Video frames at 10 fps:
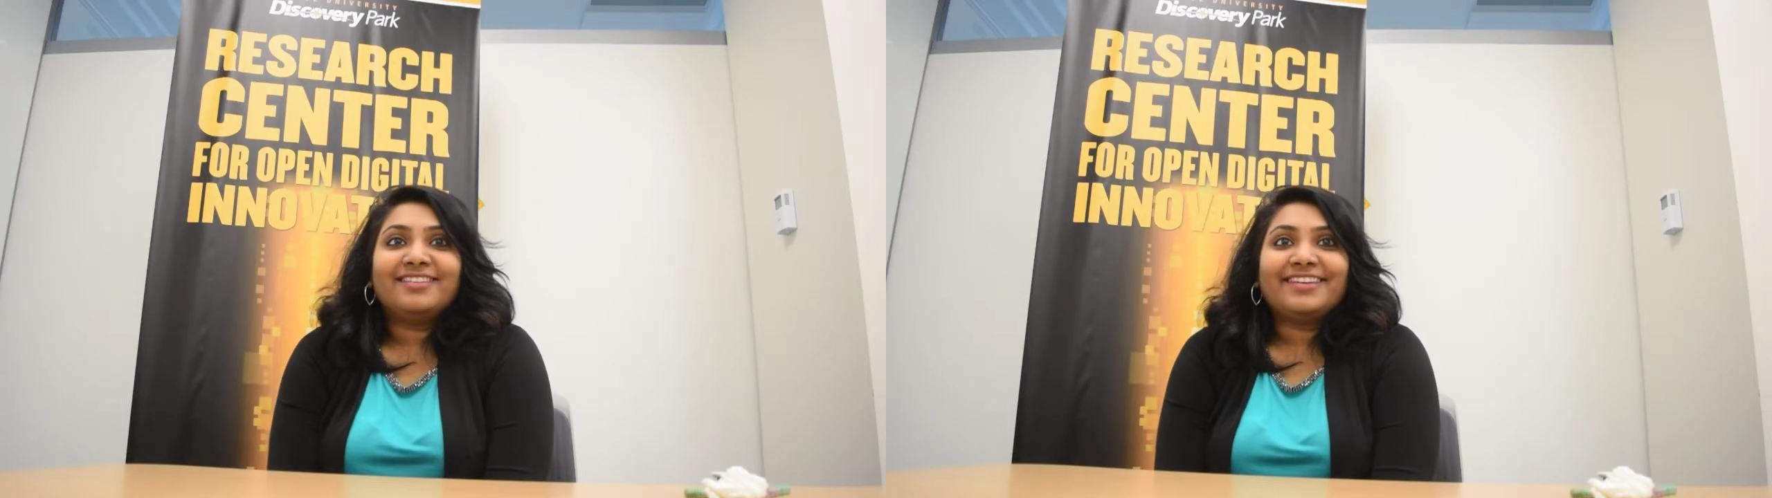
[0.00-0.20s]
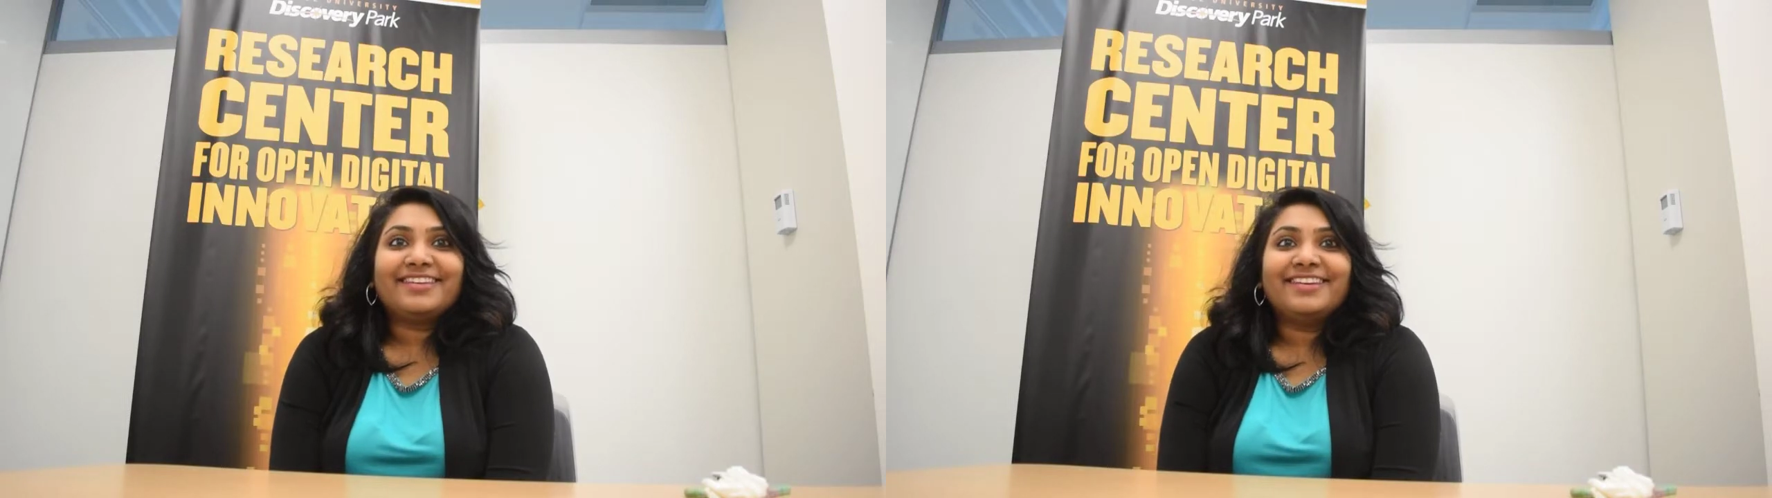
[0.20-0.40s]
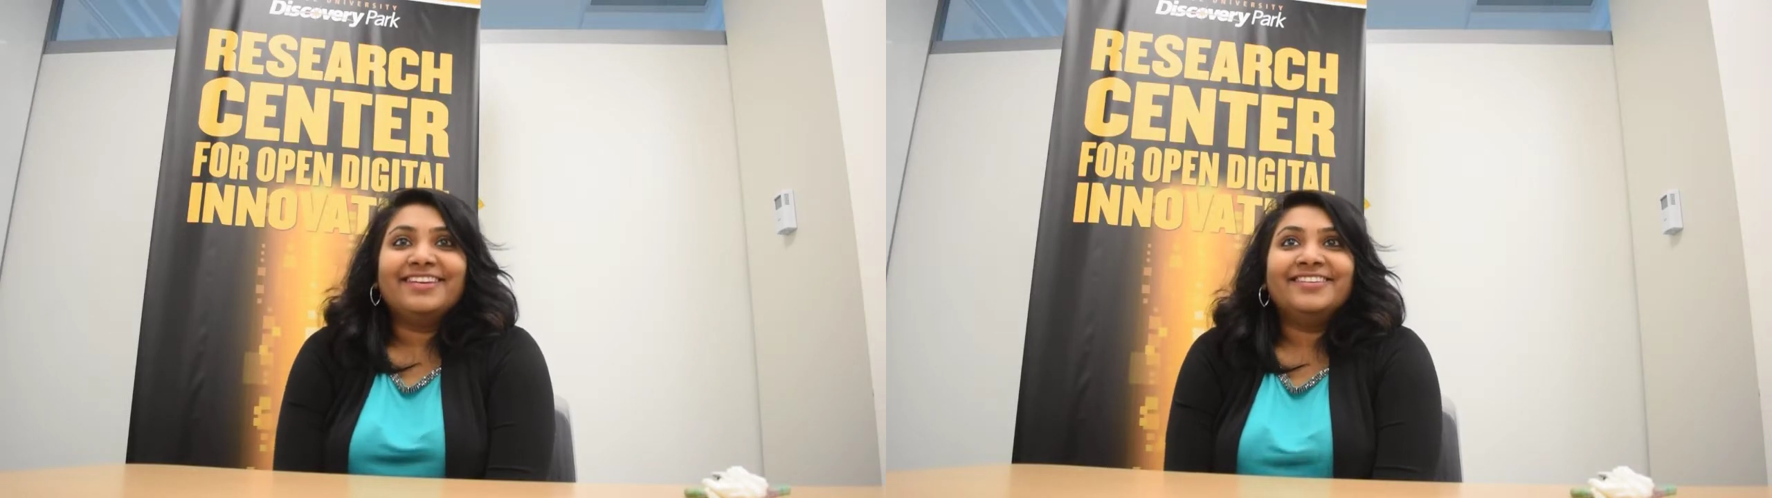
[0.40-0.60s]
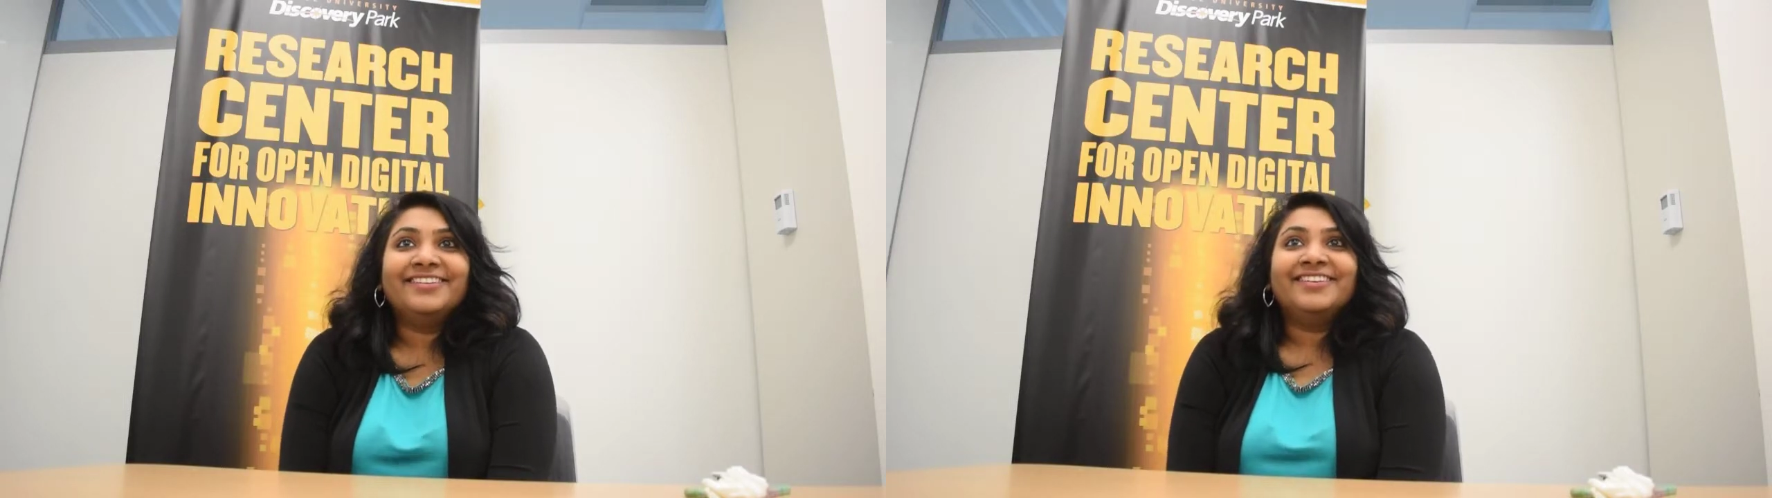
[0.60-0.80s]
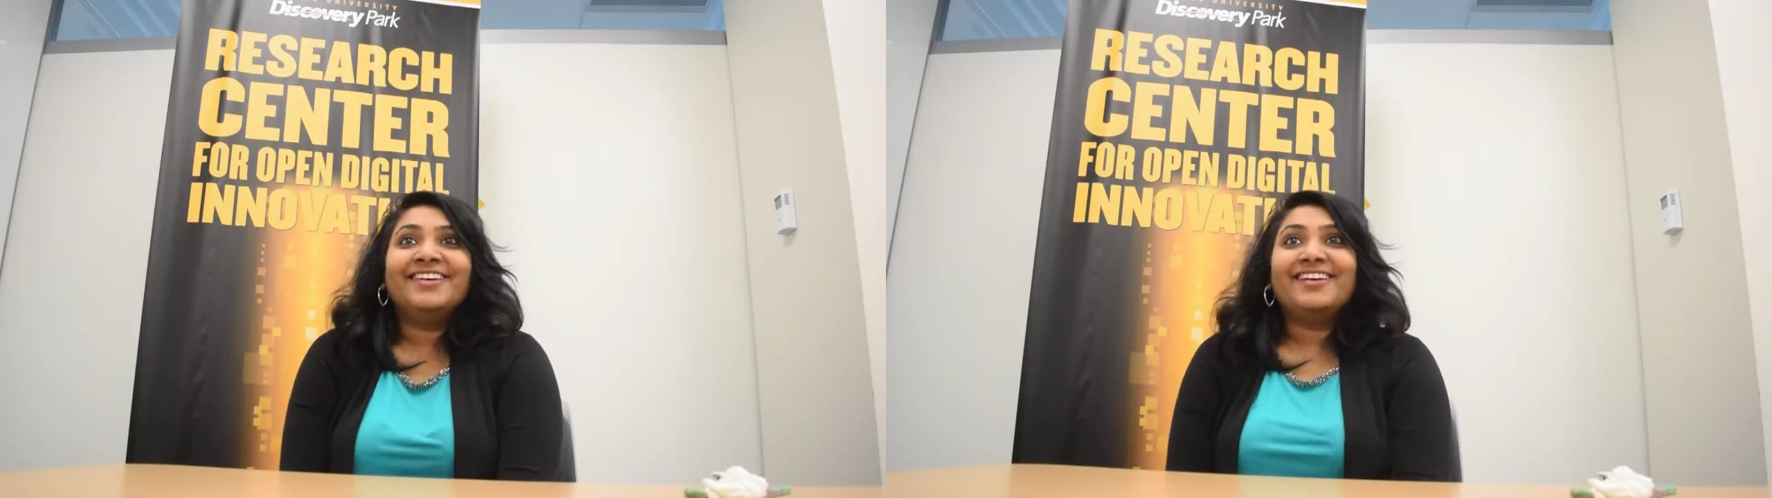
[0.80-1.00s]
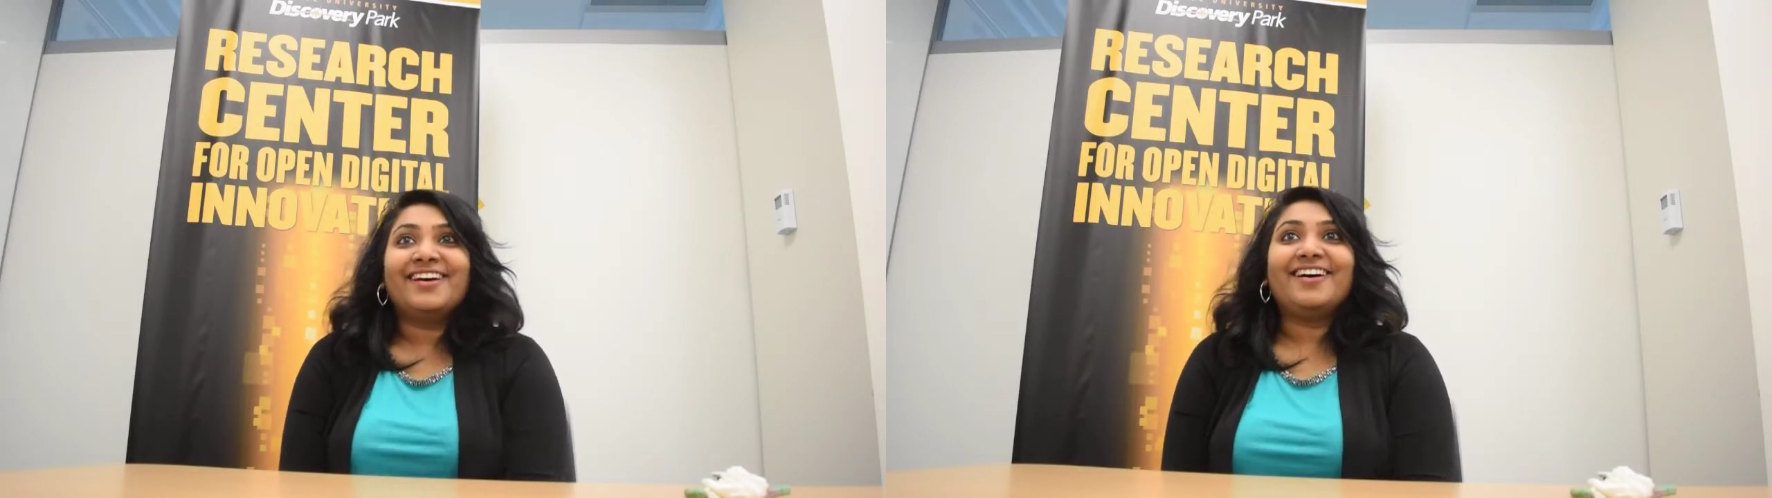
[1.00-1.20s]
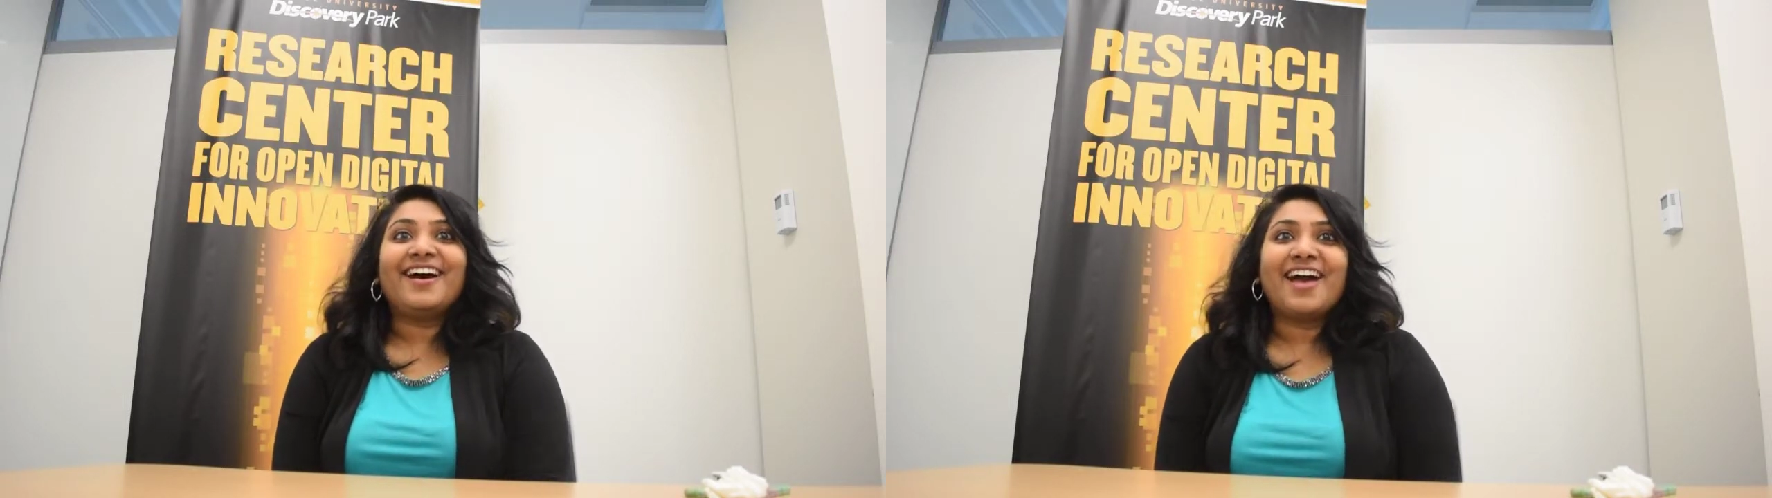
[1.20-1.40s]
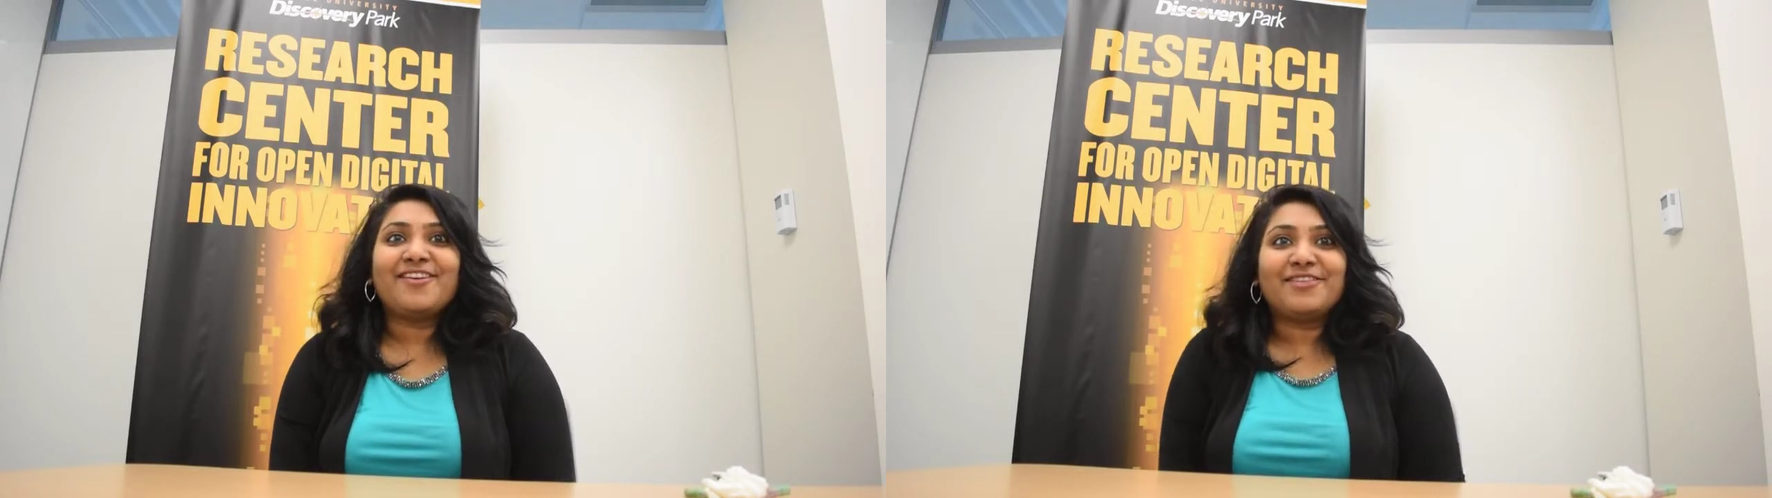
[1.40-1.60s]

like have